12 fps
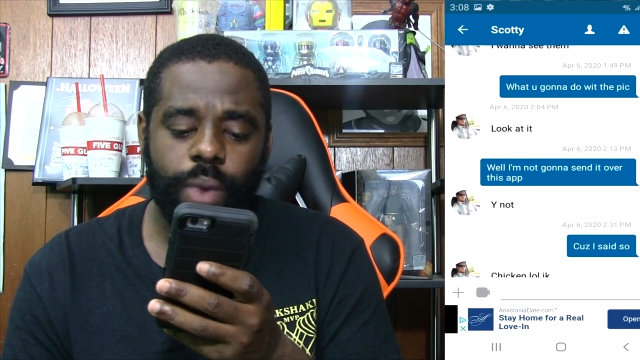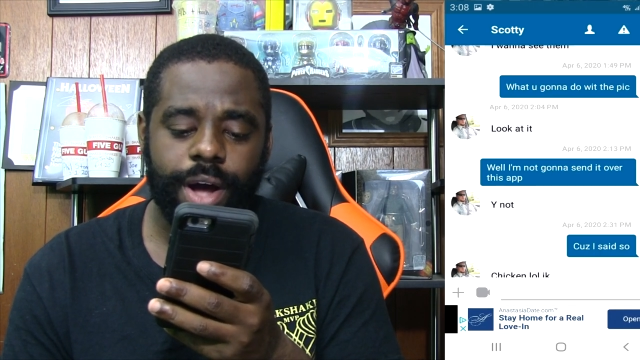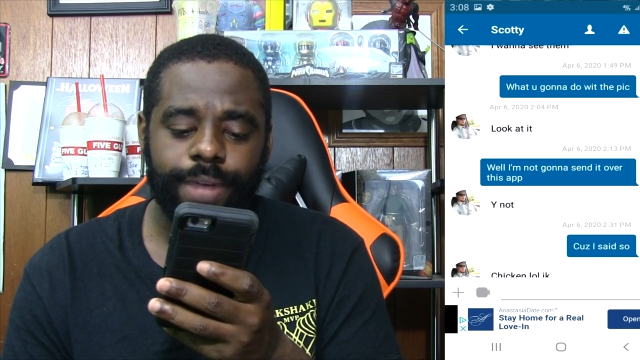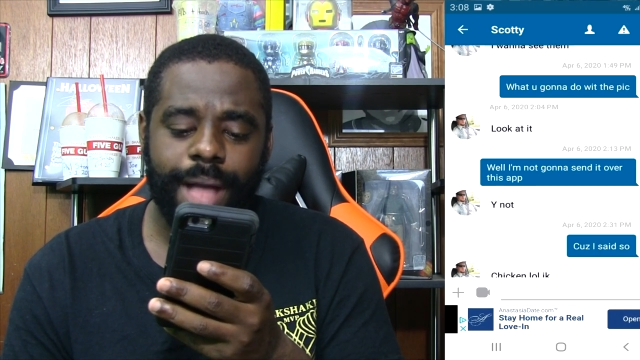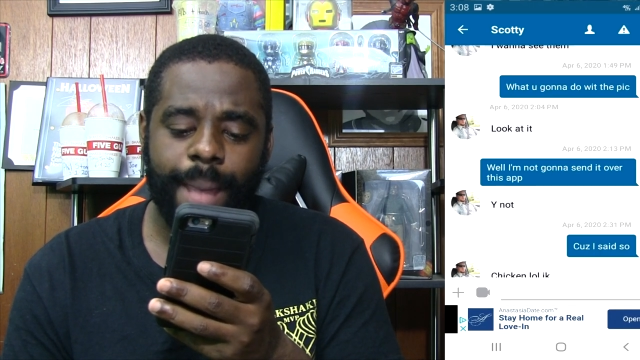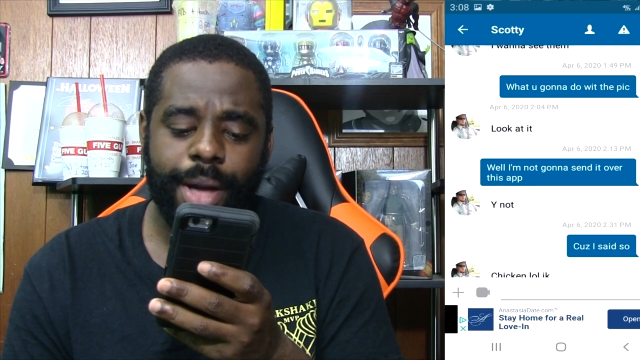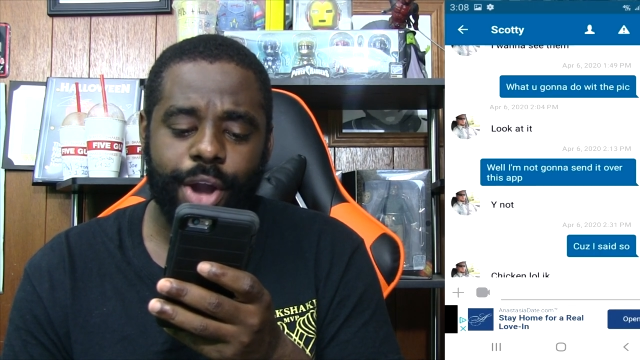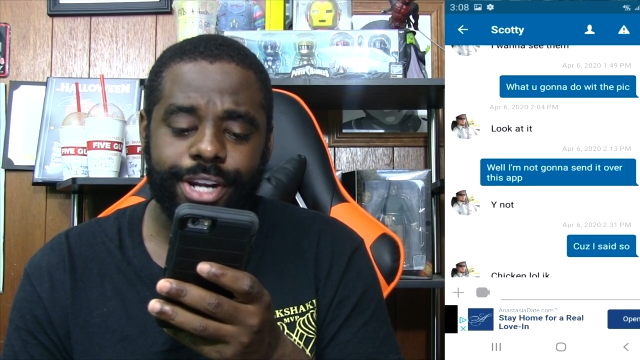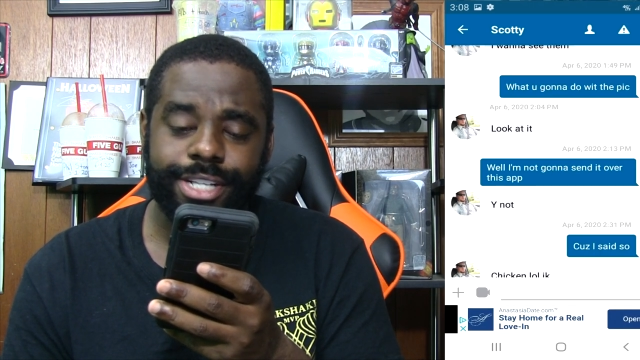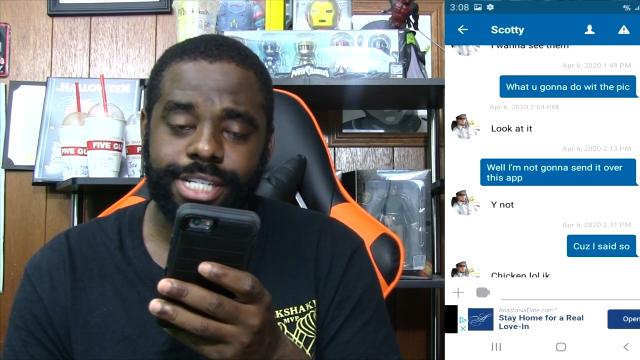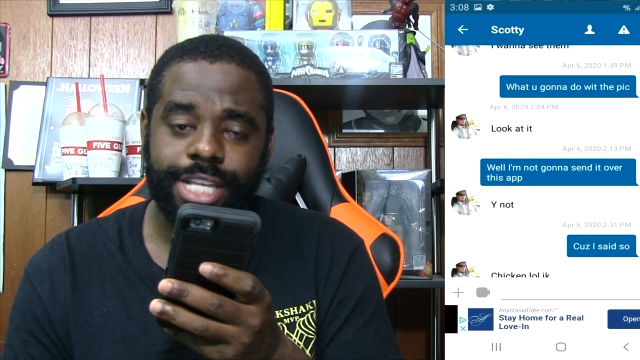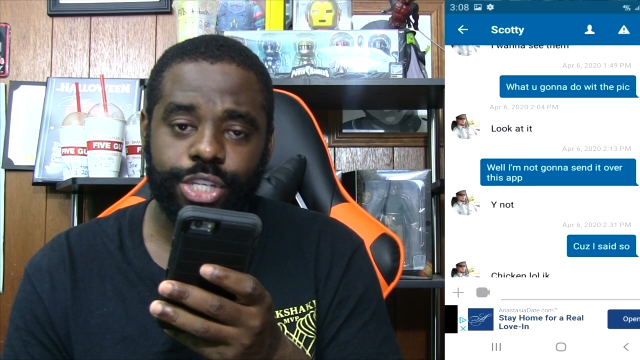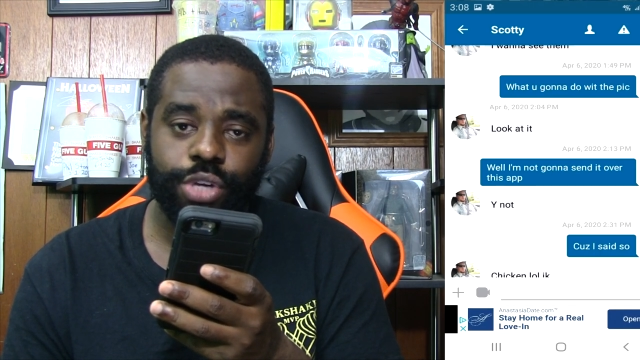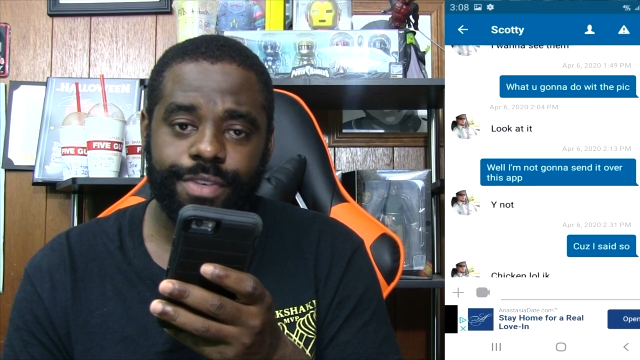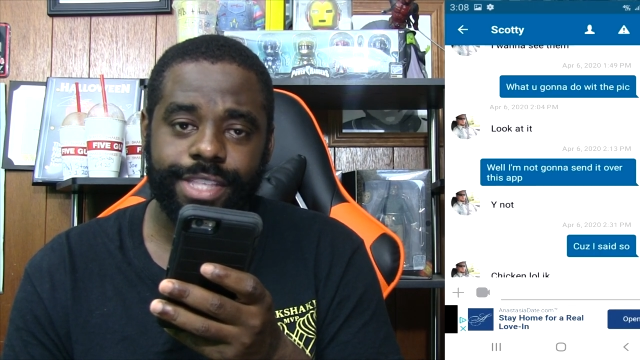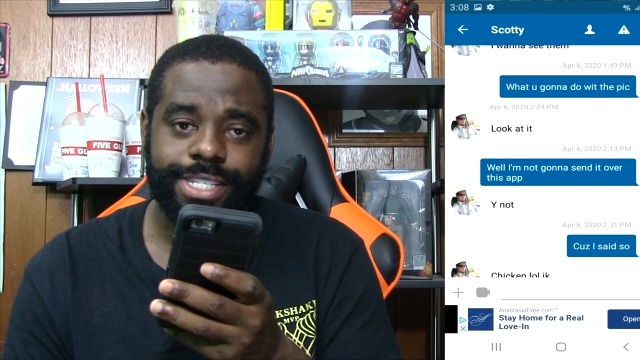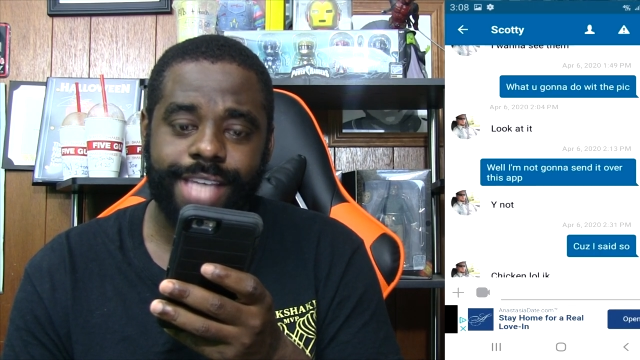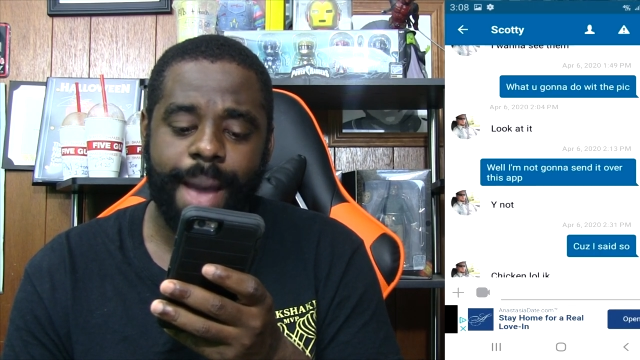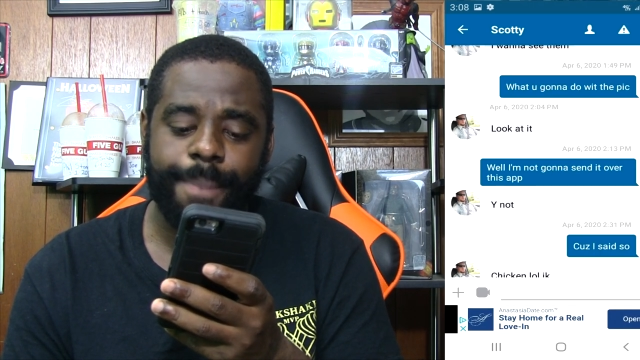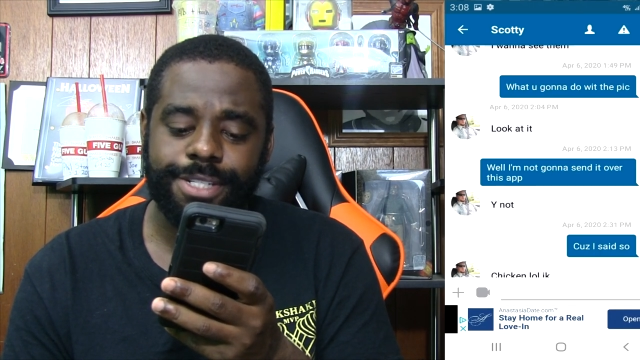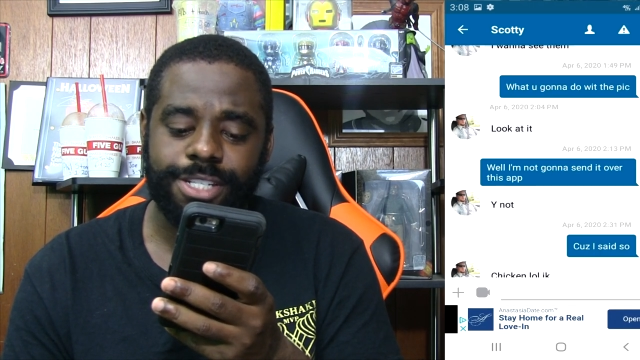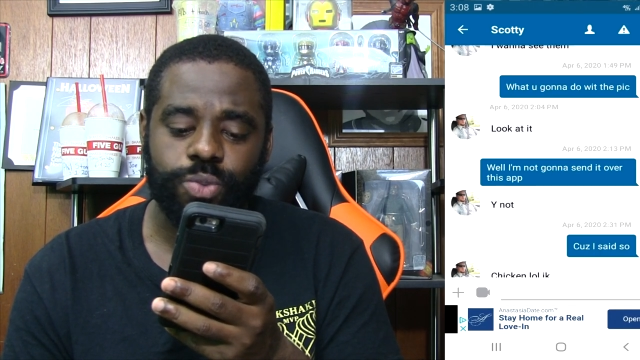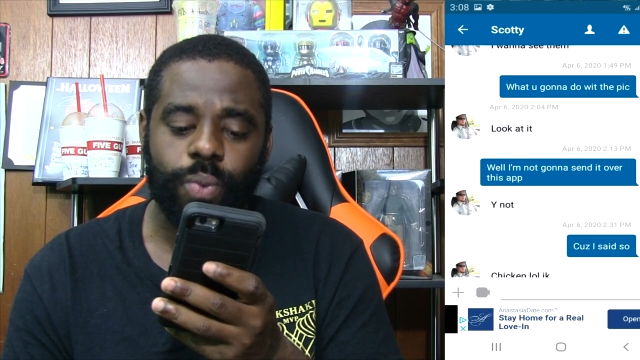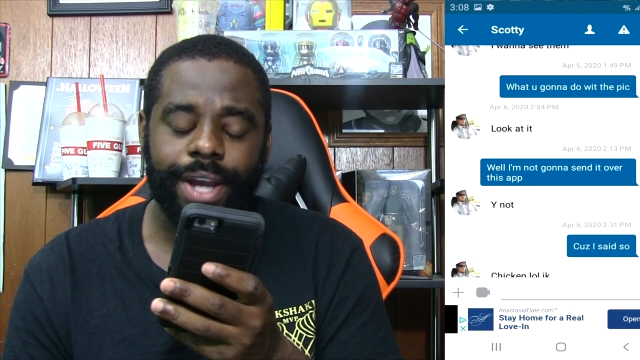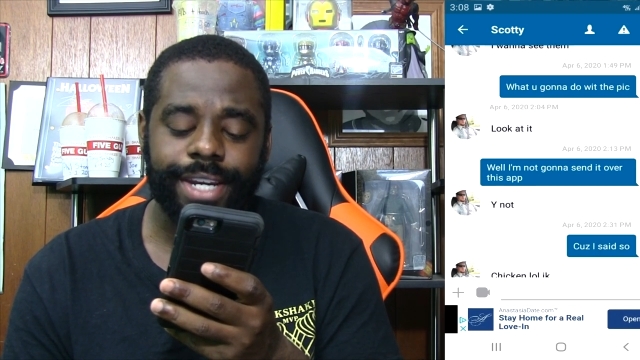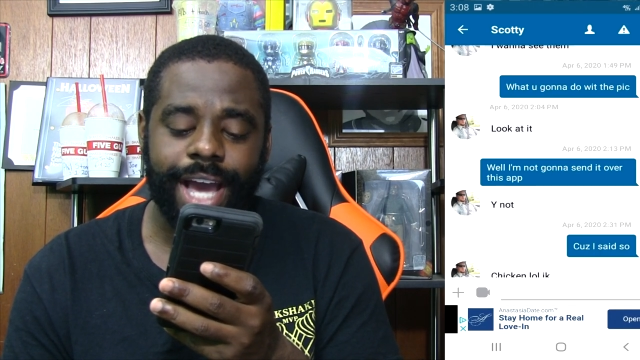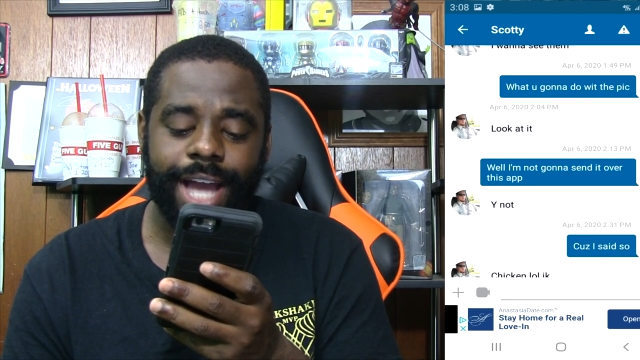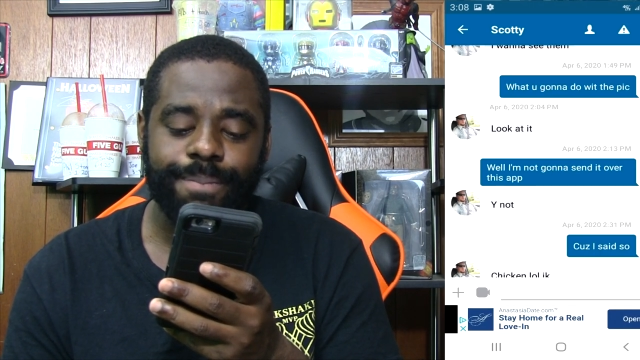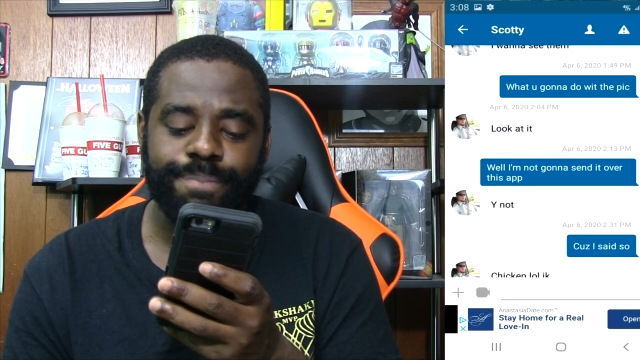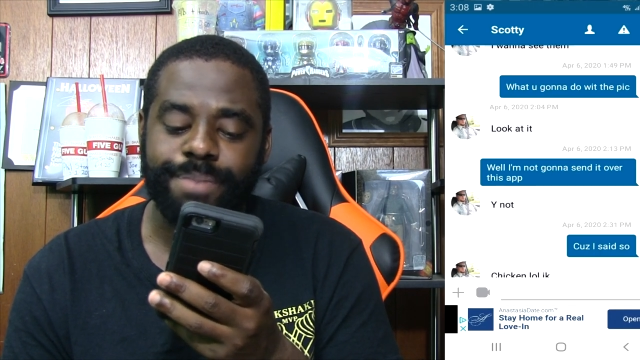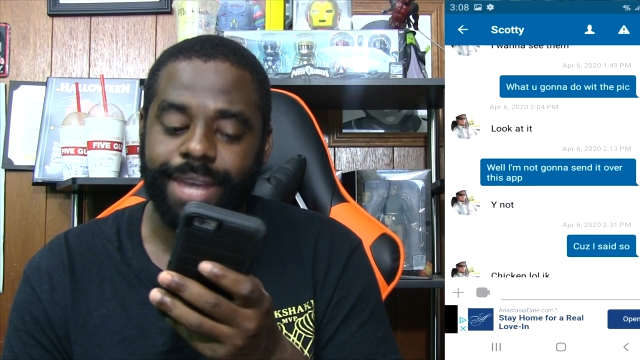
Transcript: Well, I'm not gonna send it over this app. He says, why not?